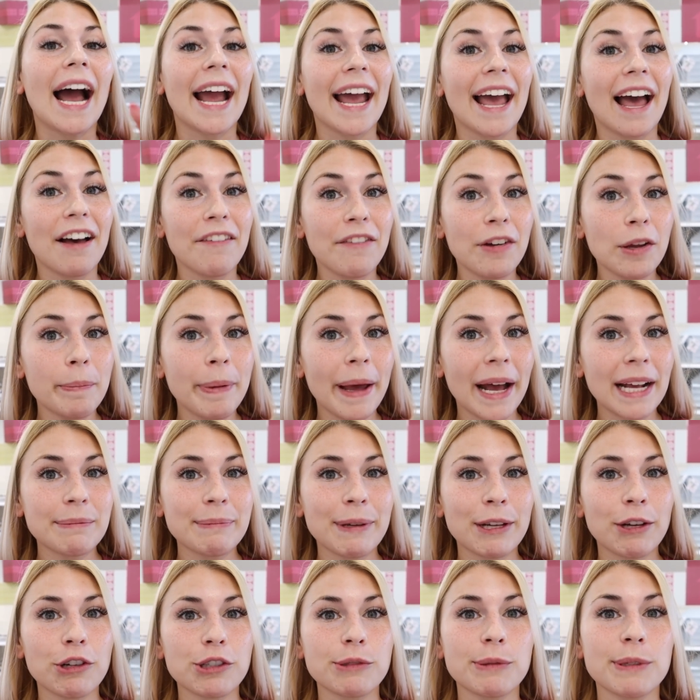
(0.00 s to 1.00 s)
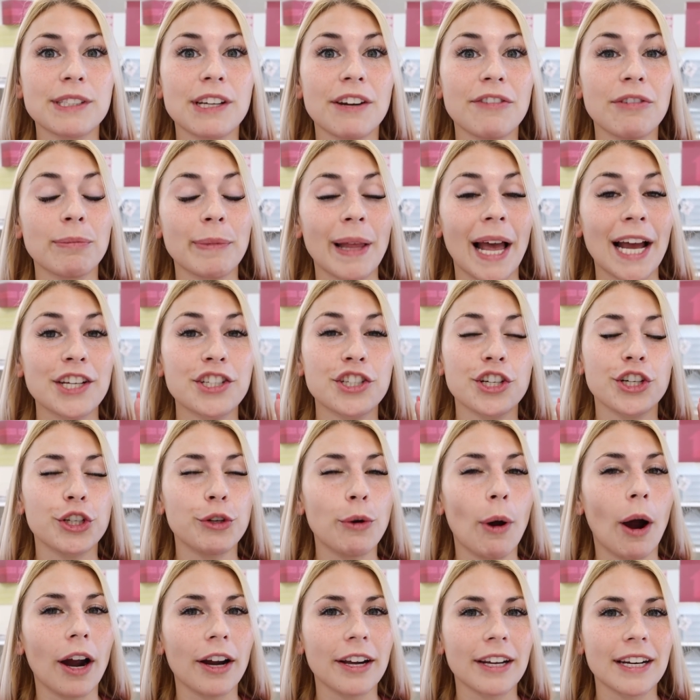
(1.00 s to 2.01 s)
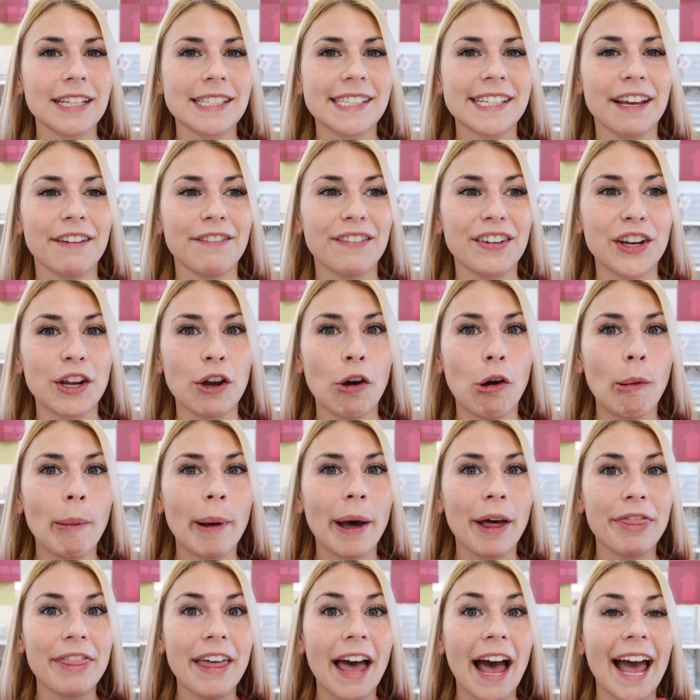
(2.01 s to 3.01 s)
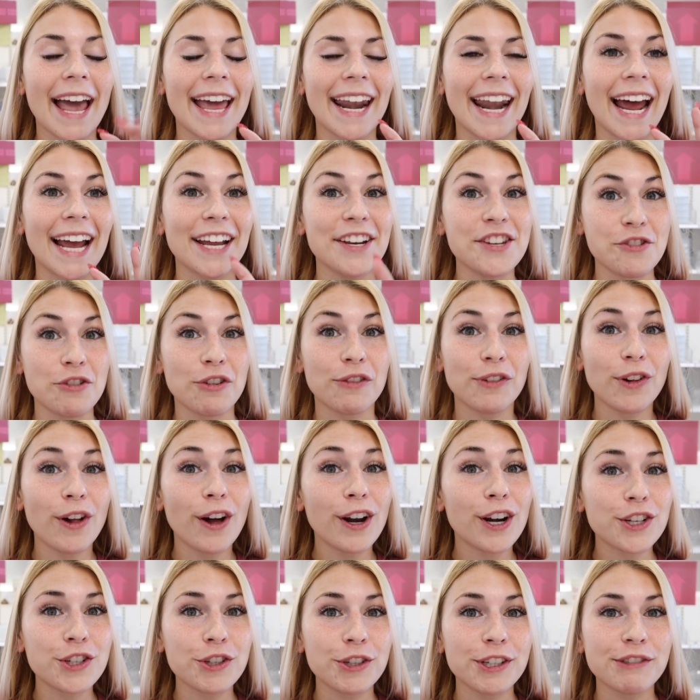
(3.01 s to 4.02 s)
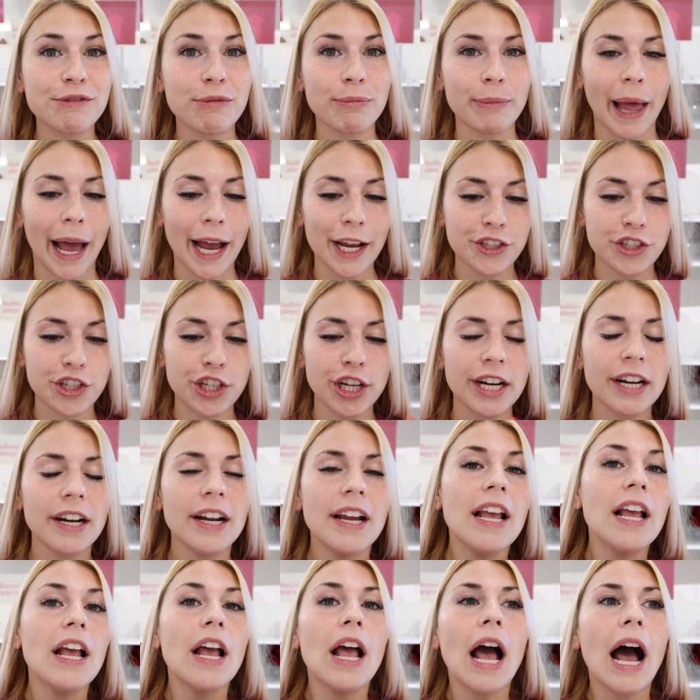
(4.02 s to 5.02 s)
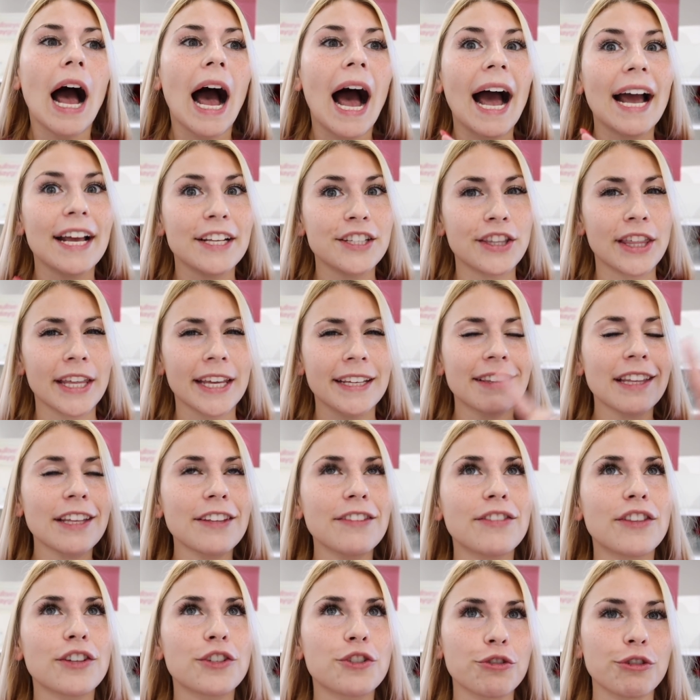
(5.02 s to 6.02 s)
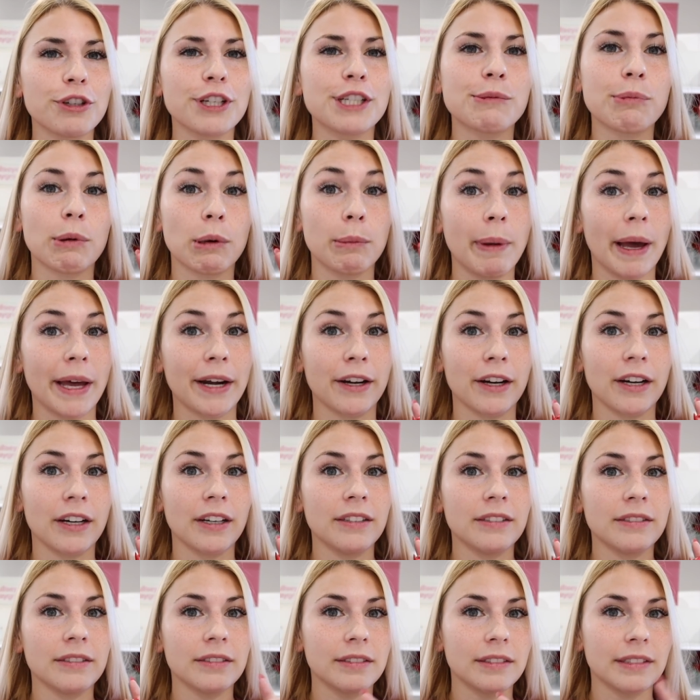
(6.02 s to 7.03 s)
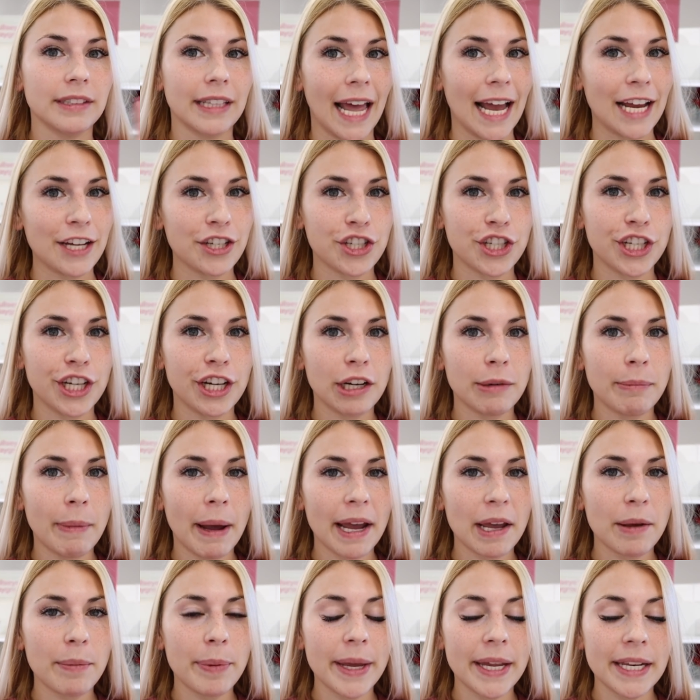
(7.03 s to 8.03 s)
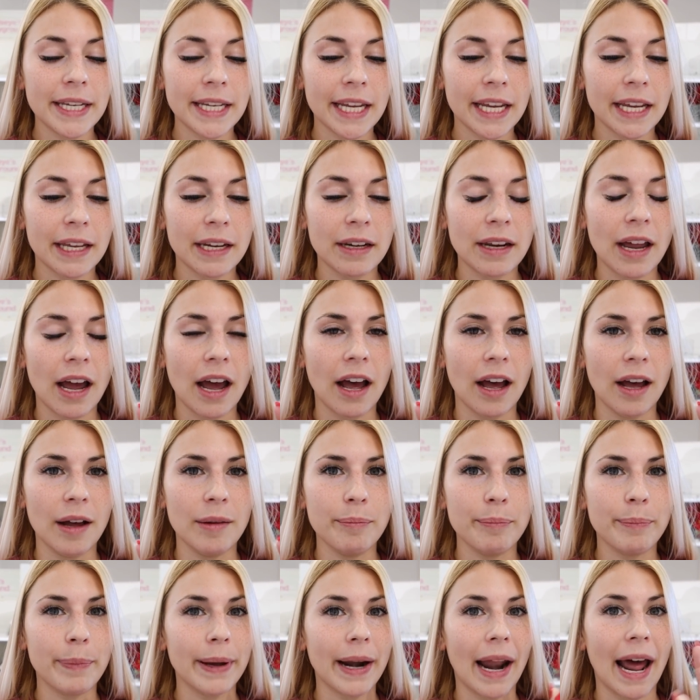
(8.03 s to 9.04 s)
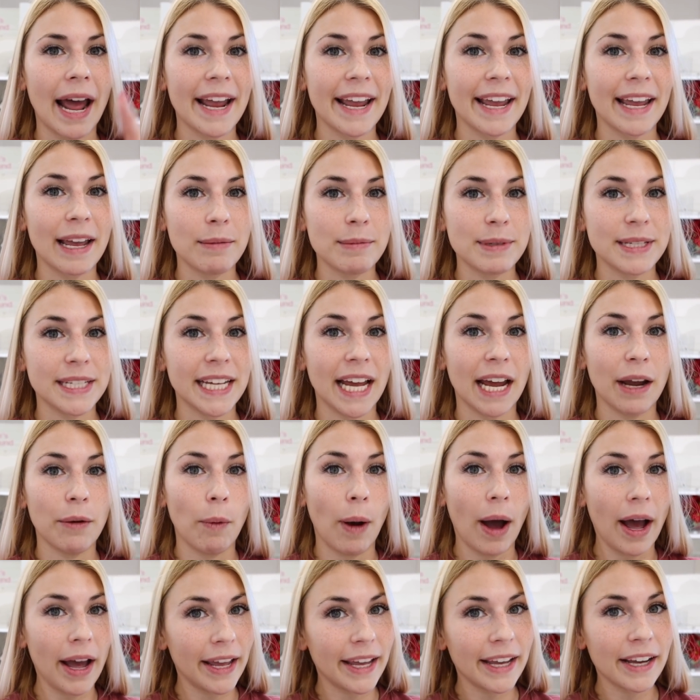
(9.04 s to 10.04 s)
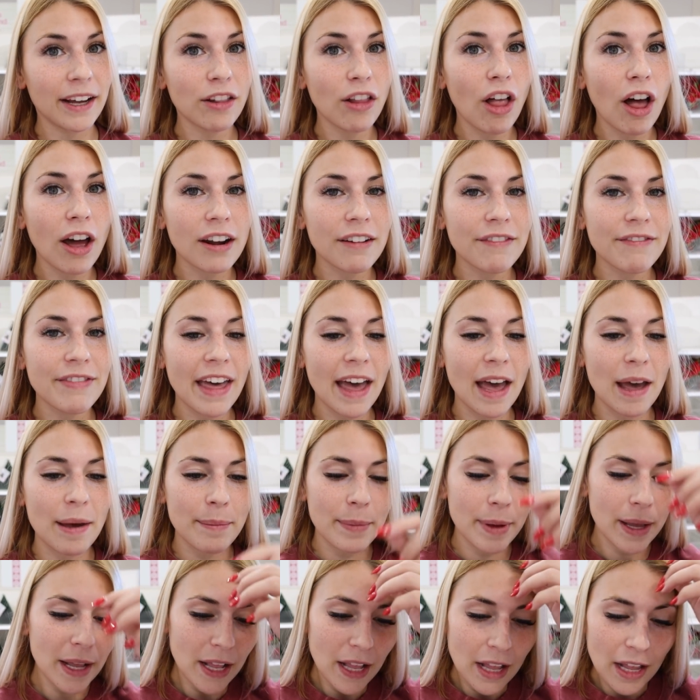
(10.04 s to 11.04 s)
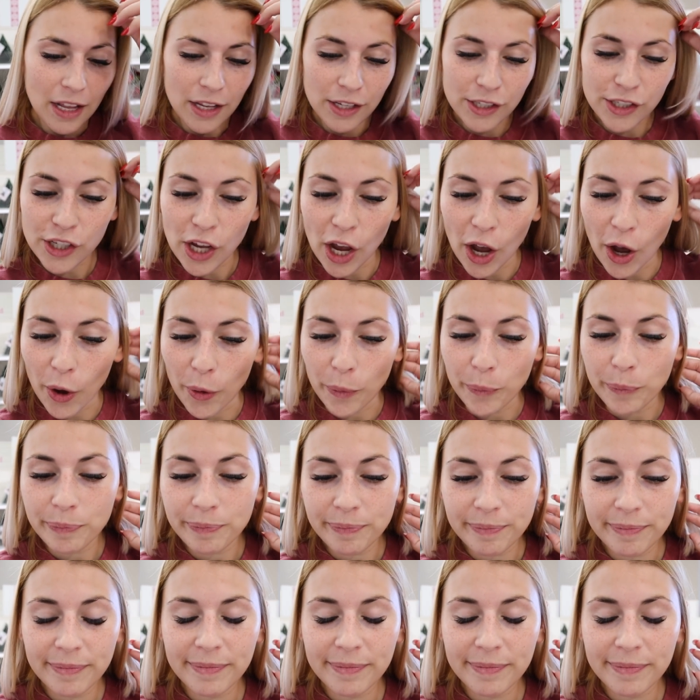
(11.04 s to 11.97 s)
I have unpacked my Christmas stuff from last year and you are gonna see a video about that, and I do have a lot of trees from last year. I think that the trees were better last year in my opinion, um, but I am DIYing a lot of them. So